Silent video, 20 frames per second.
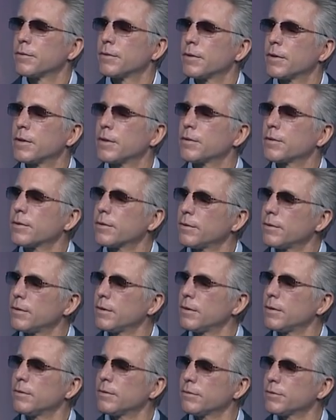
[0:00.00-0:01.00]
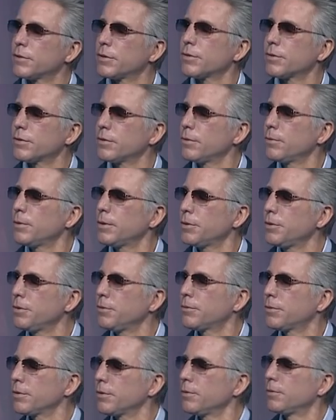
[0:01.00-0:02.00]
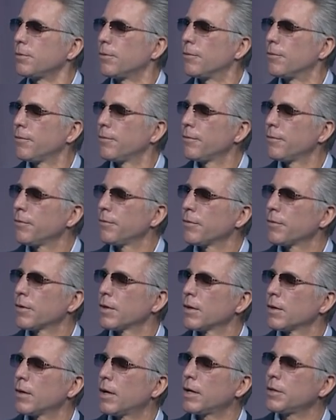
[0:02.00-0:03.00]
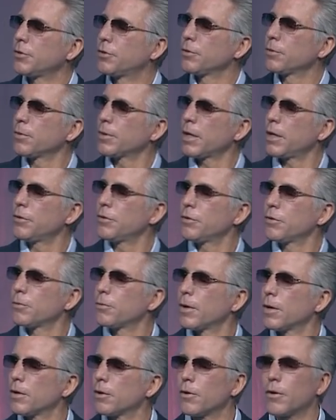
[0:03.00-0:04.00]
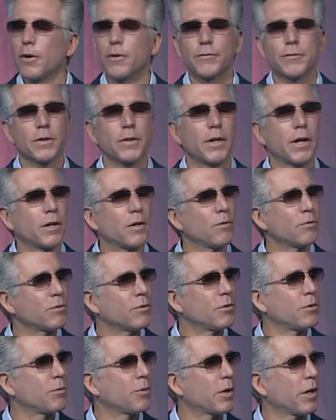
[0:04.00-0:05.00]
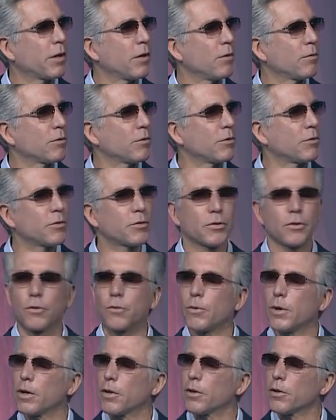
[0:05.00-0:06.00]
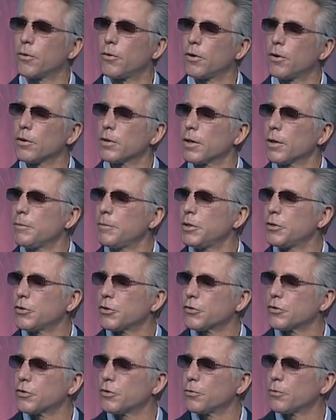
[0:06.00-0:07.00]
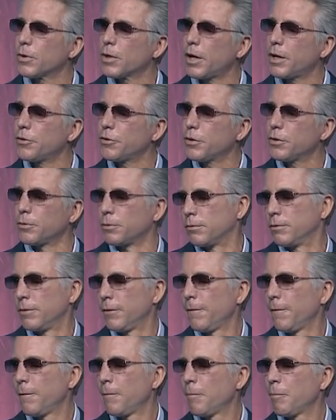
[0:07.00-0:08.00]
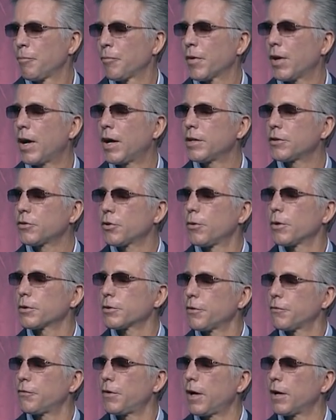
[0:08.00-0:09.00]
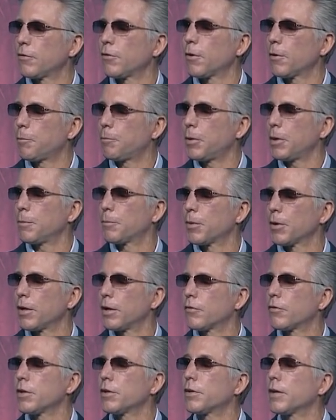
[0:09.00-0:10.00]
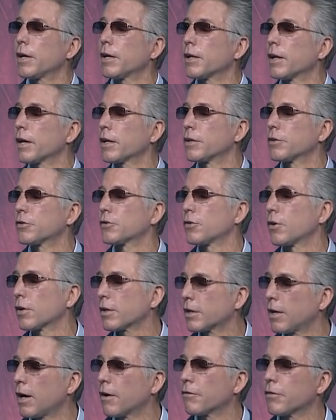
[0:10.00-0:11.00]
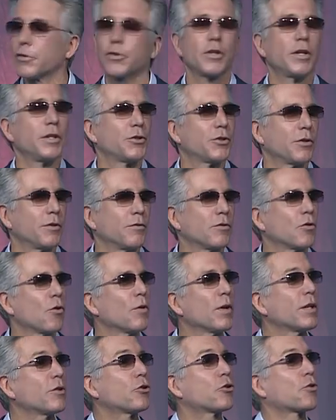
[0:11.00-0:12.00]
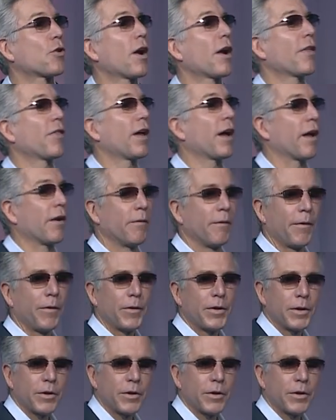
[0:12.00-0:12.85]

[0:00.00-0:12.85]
And I said, No, just do what you do. I do what I do well often. I don't do what I don't do so well at all. Let me just do what I do. I talk to 500 people every day and I can start a conversation. So let's try that.